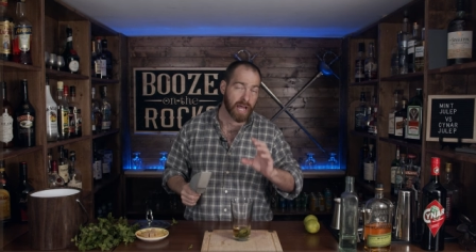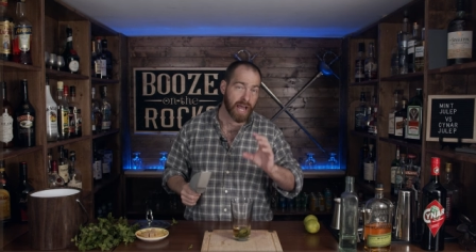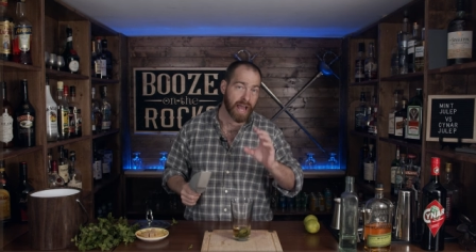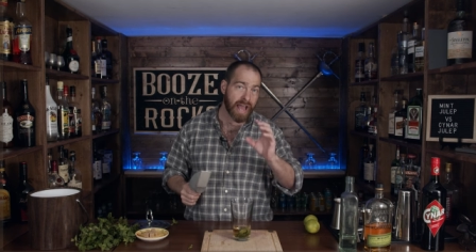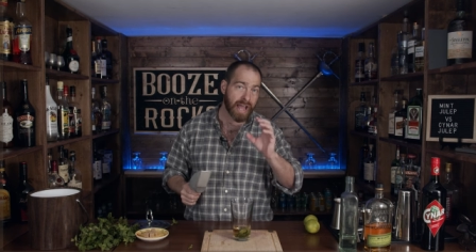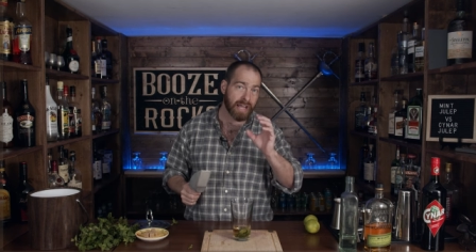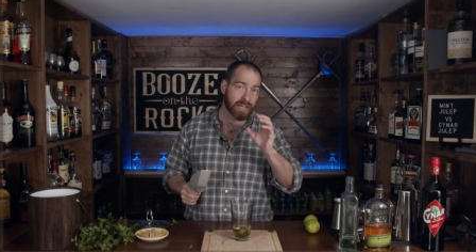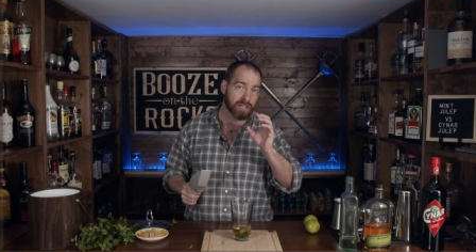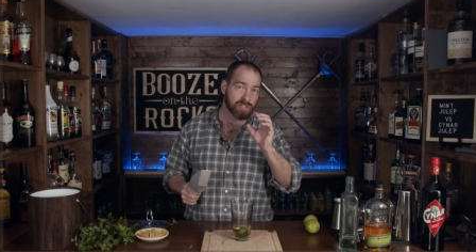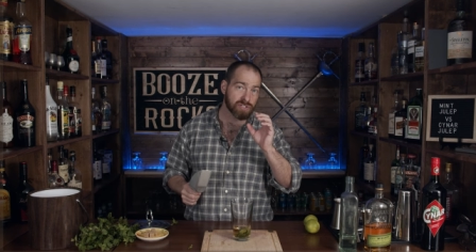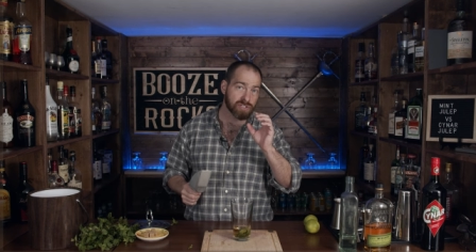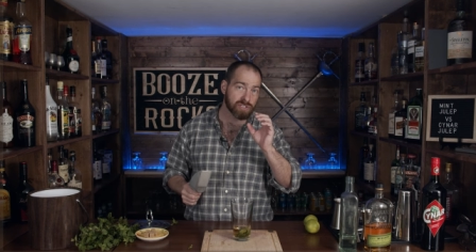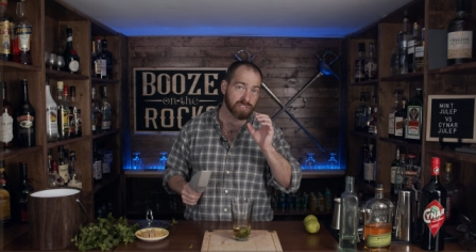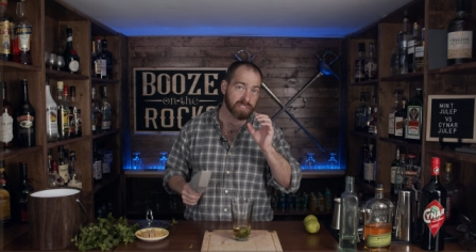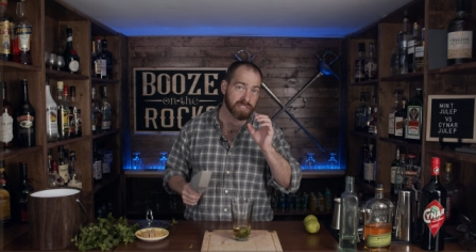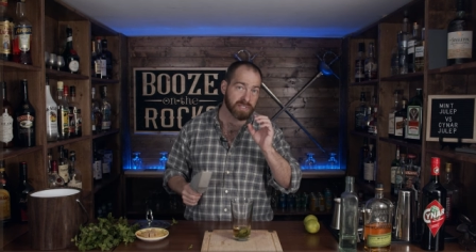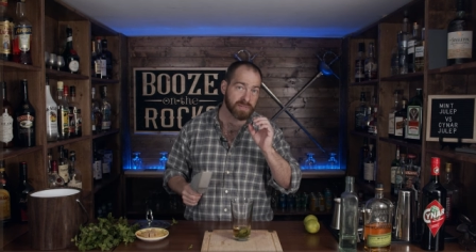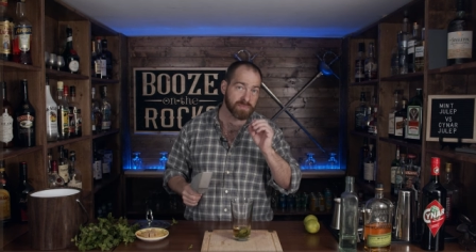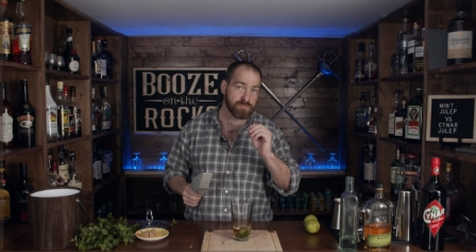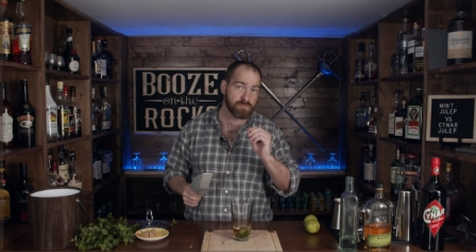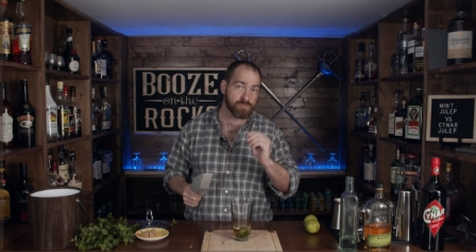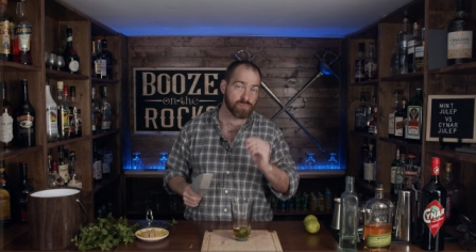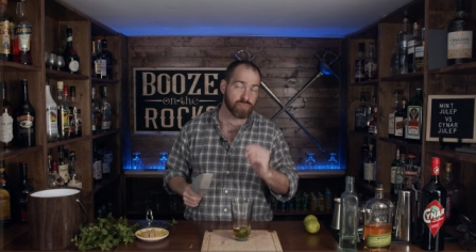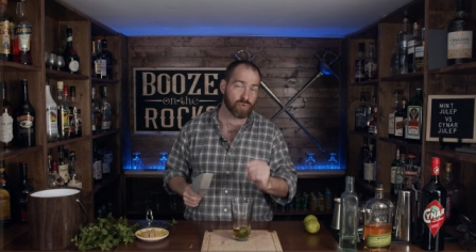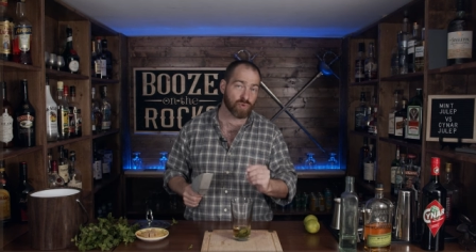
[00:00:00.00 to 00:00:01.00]
actually
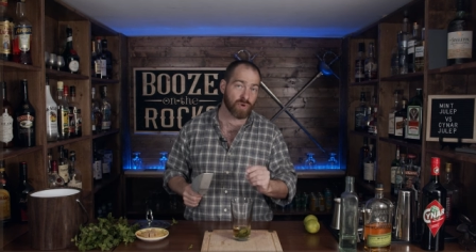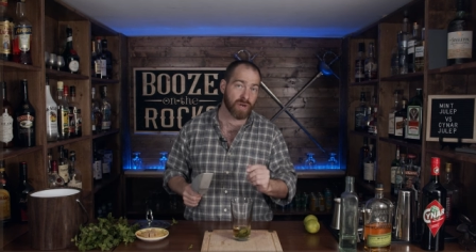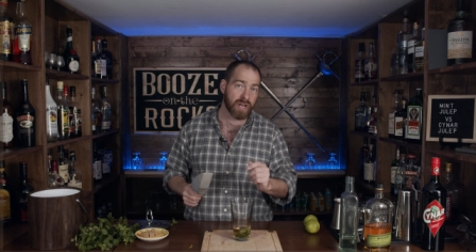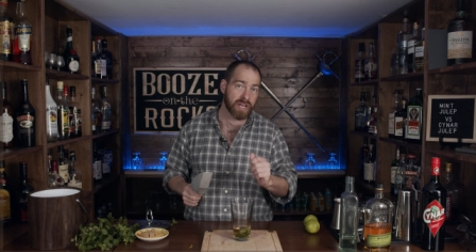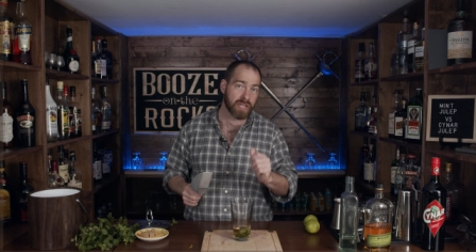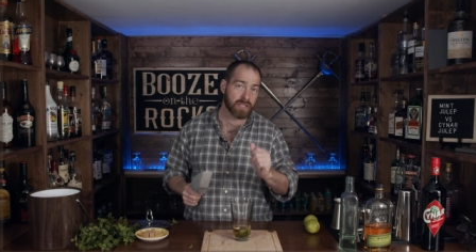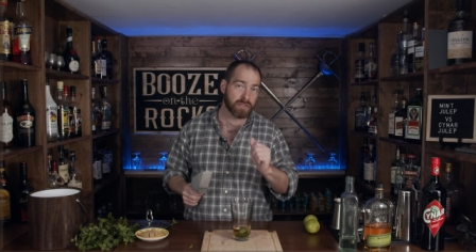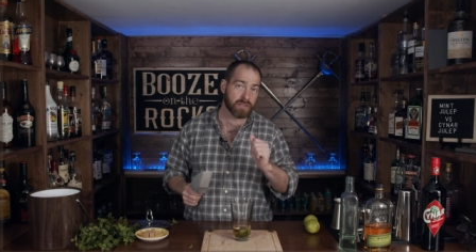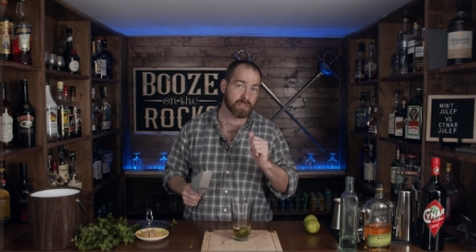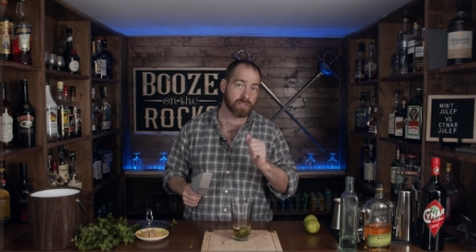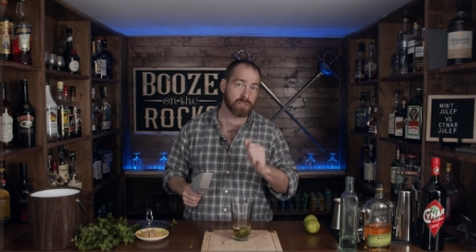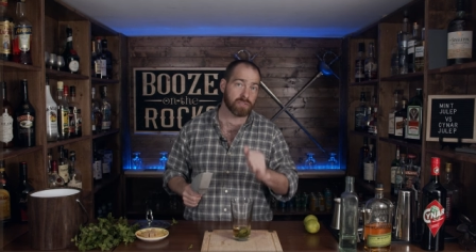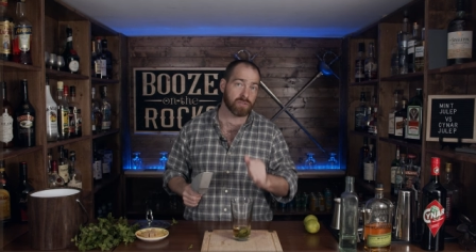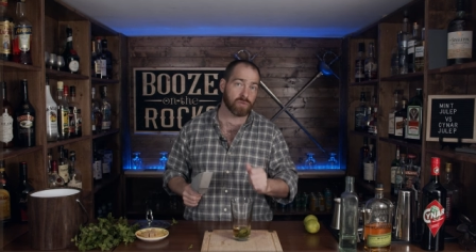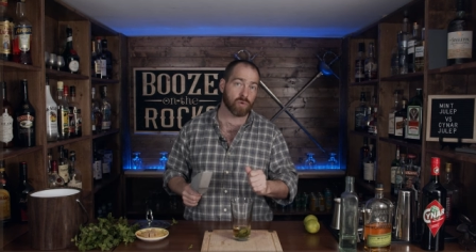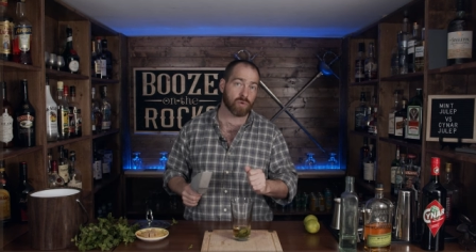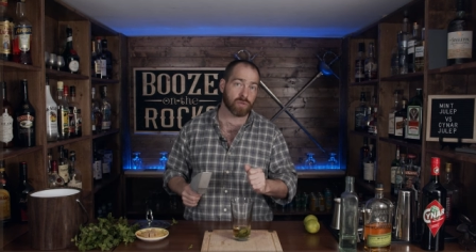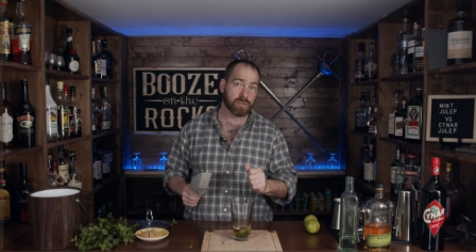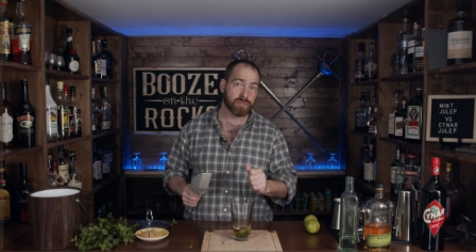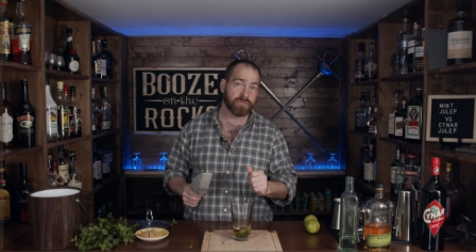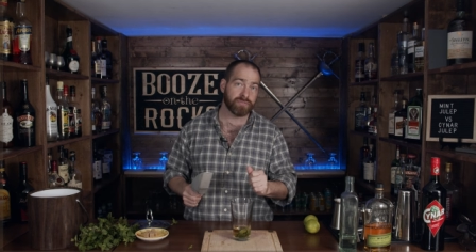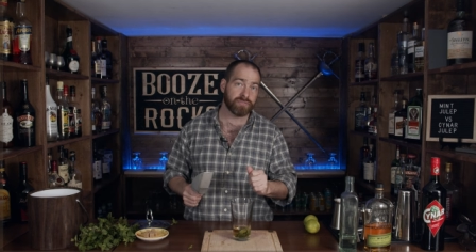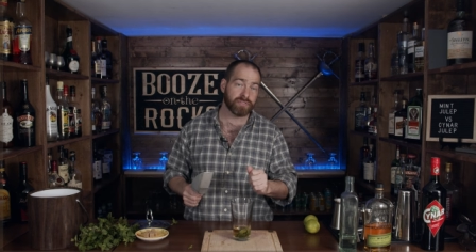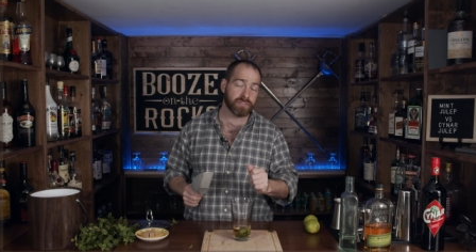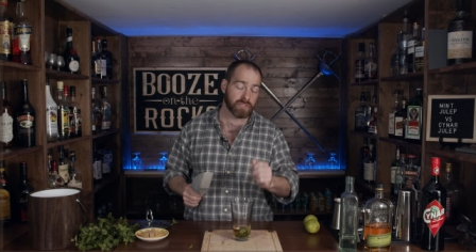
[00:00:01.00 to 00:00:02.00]
break the
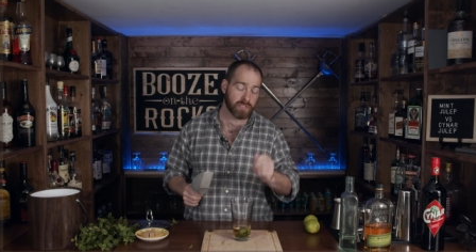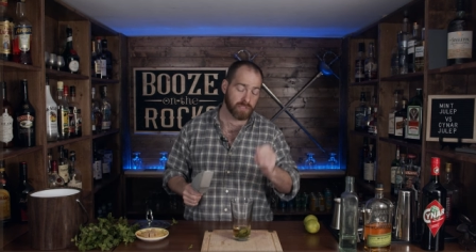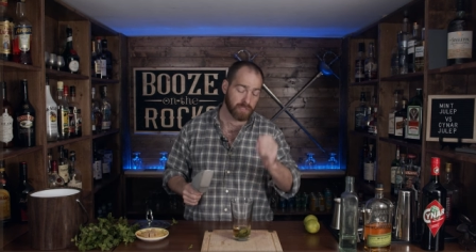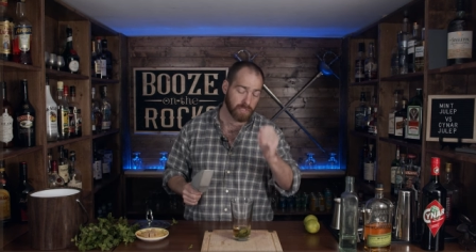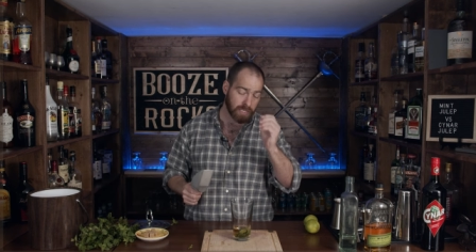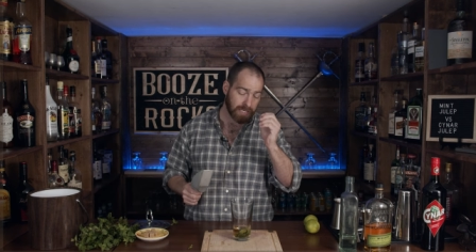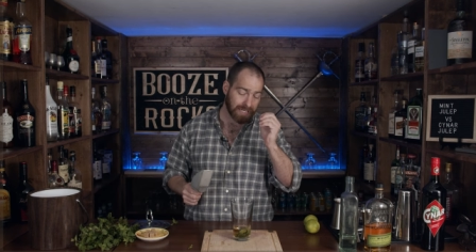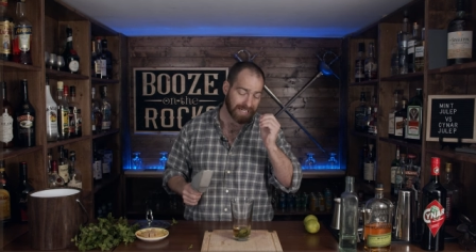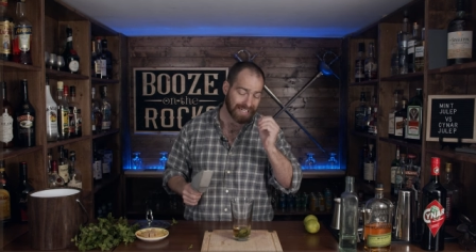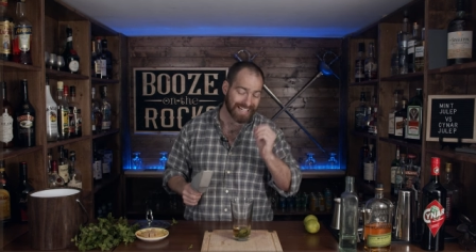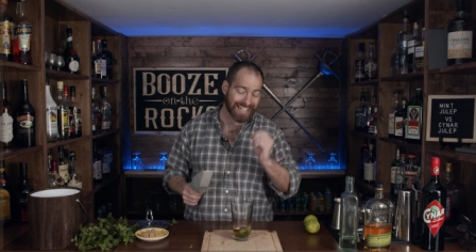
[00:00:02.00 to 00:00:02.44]
chlorophyll